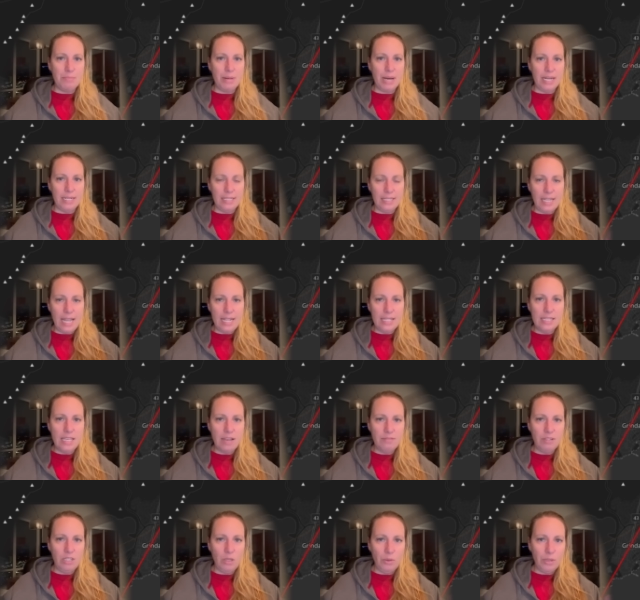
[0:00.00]
But let's
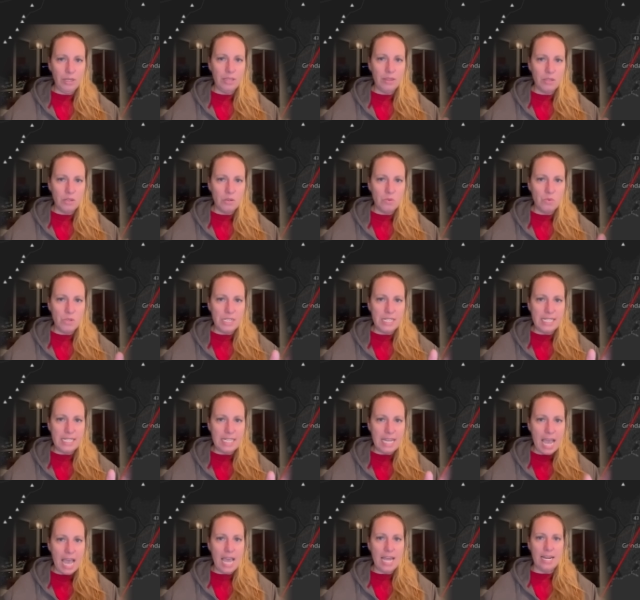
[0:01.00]
have a look at the new
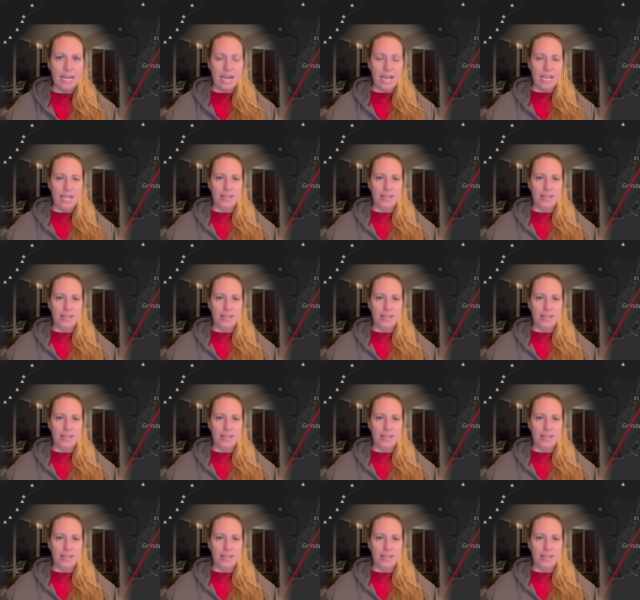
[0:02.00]
data.